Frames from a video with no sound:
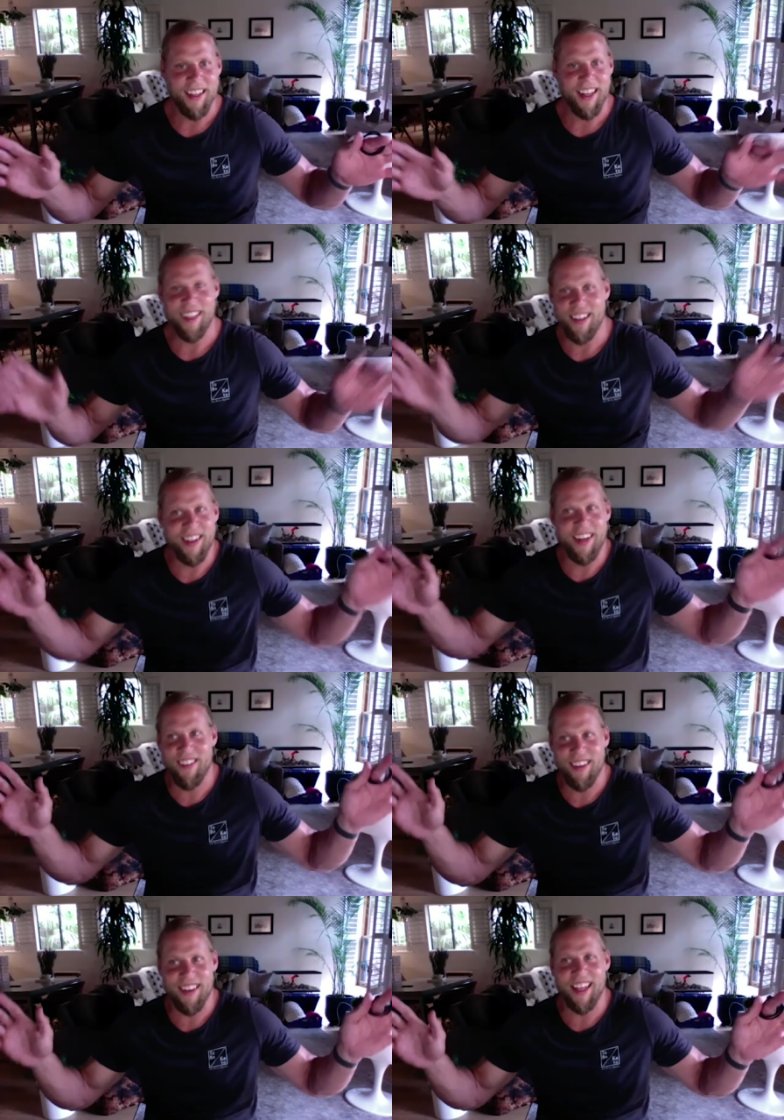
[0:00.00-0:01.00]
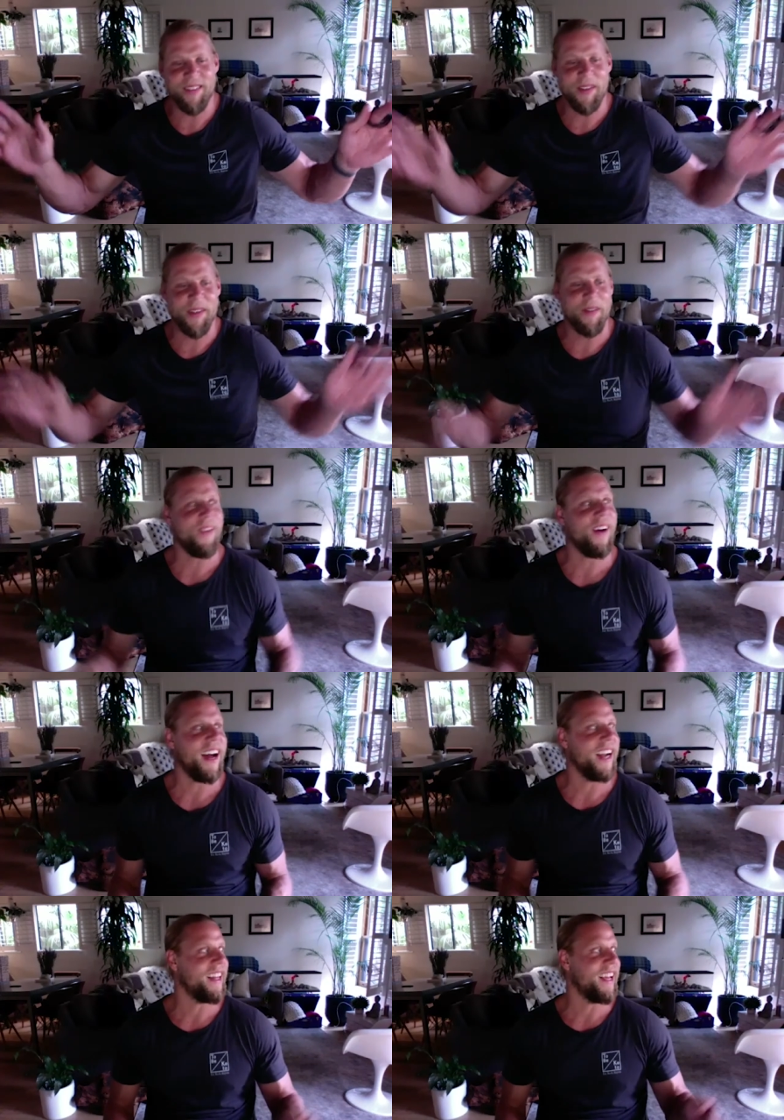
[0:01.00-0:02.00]
like whatever like people
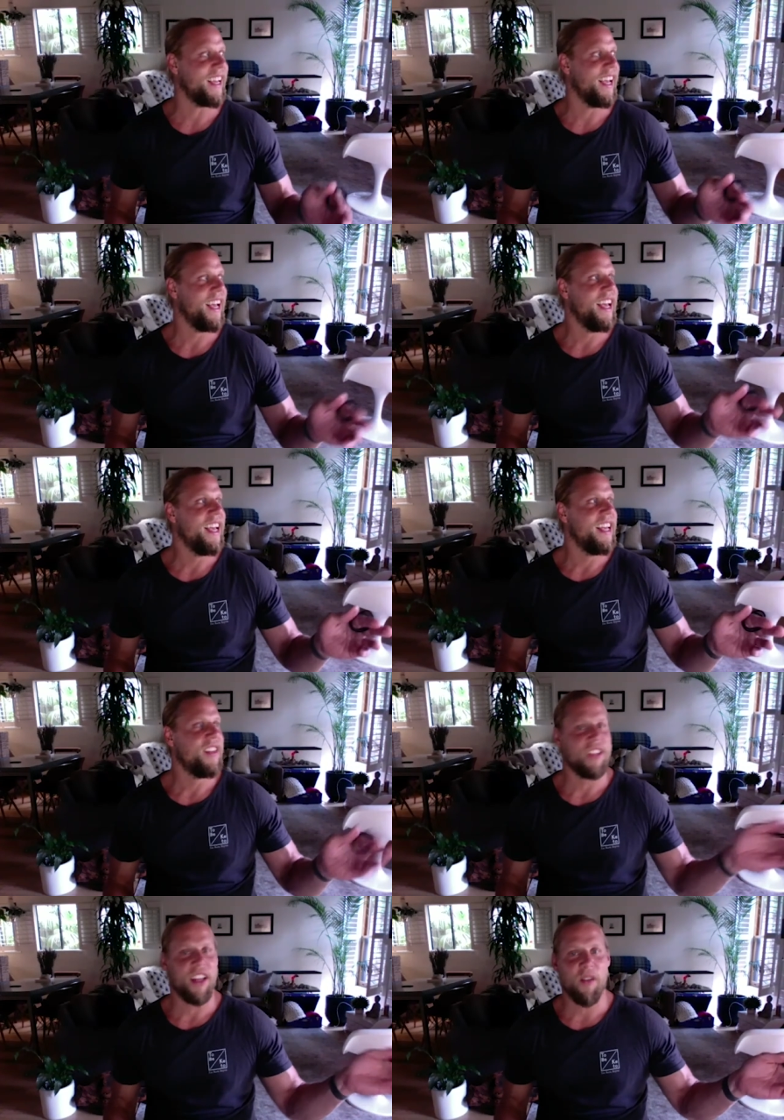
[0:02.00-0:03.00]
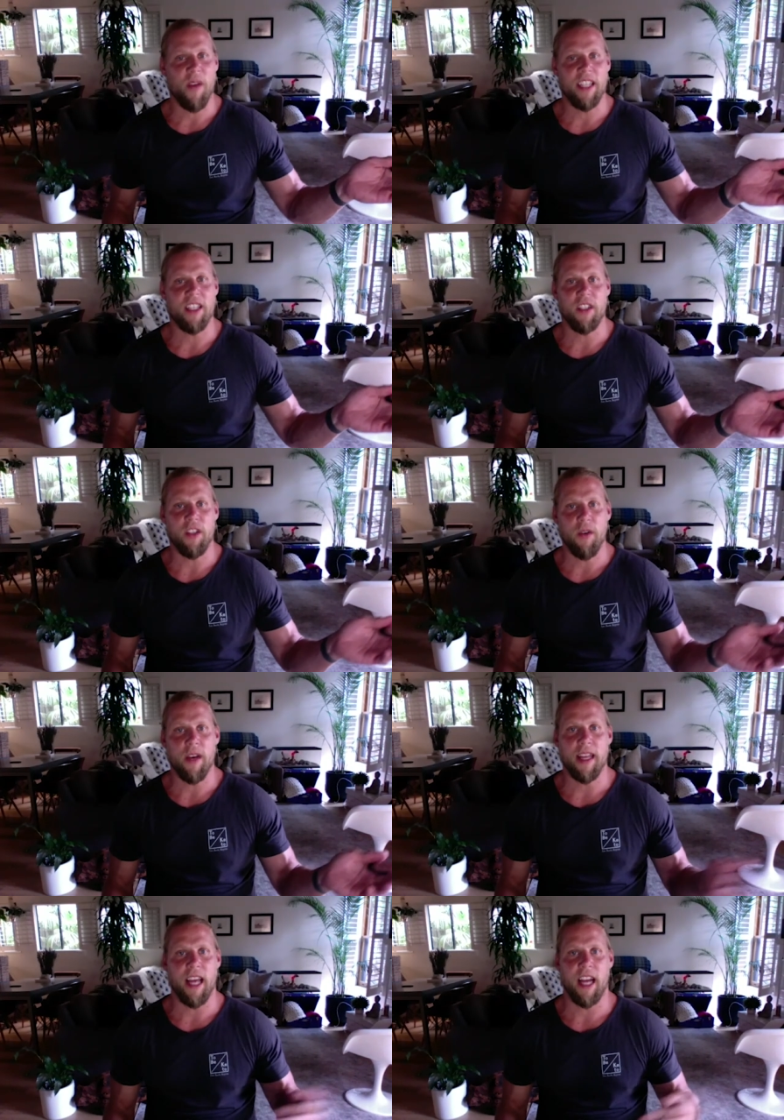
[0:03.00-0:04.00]
want like there's other ways to do
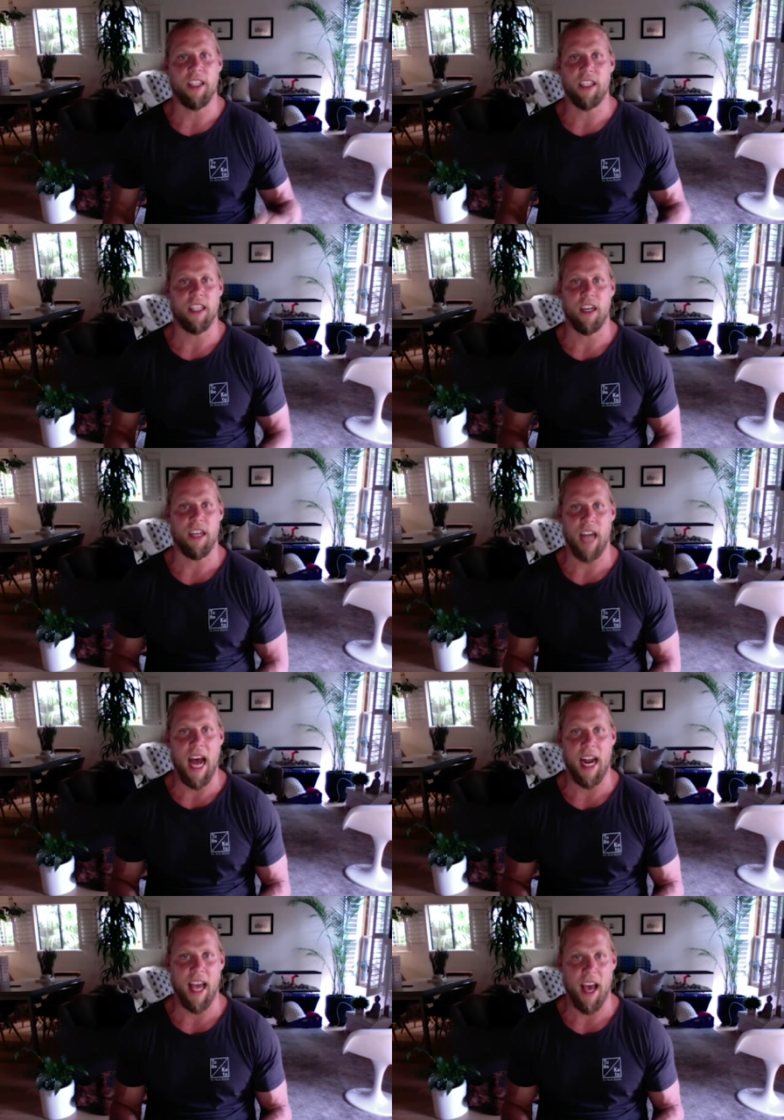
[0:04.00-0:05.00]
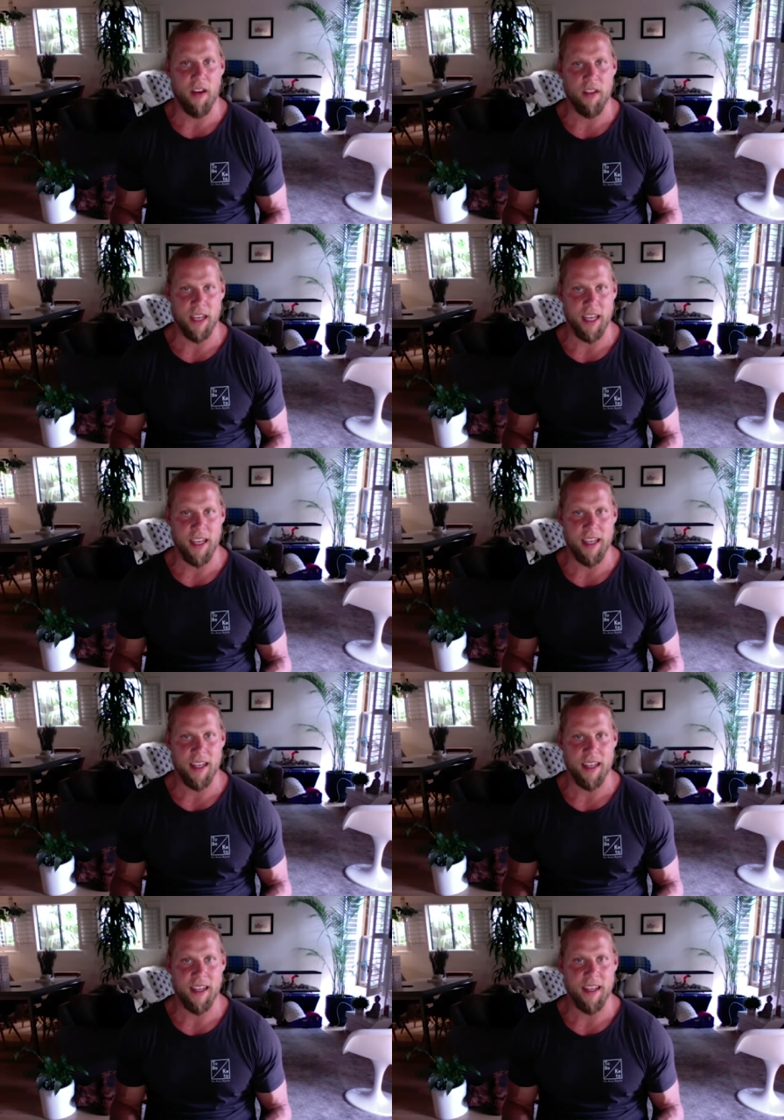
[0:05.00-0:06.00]
it that just are not healthy.
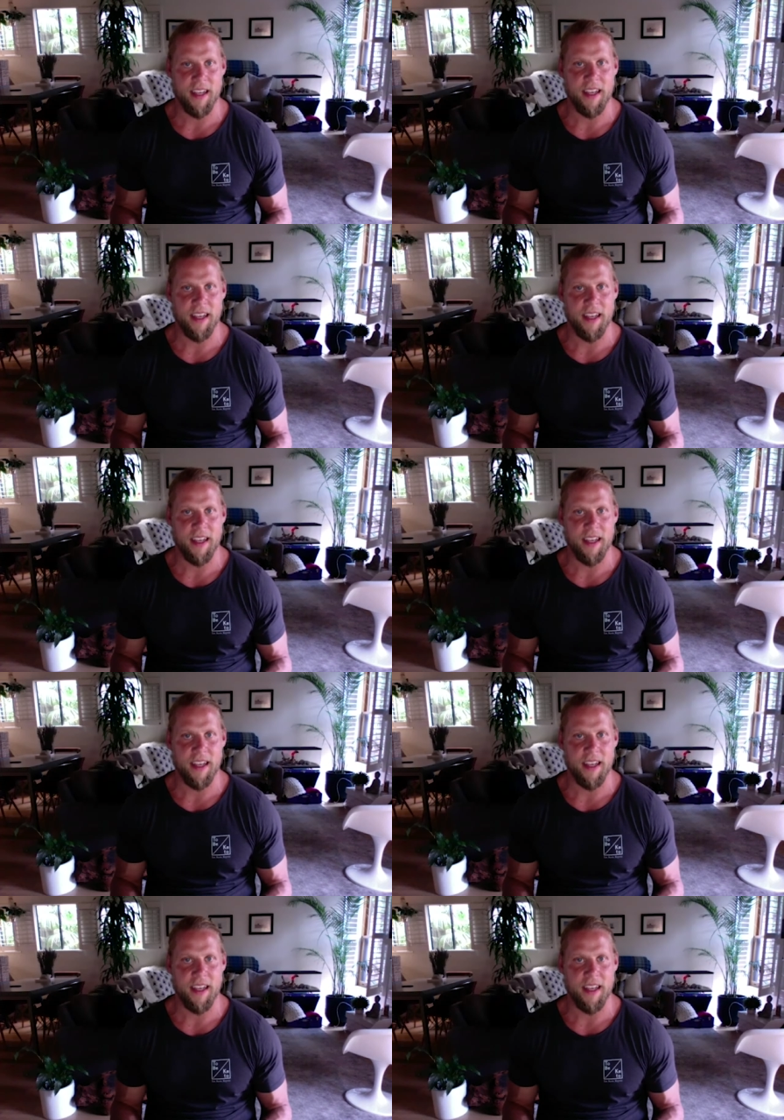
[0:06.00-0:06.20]
Yeah.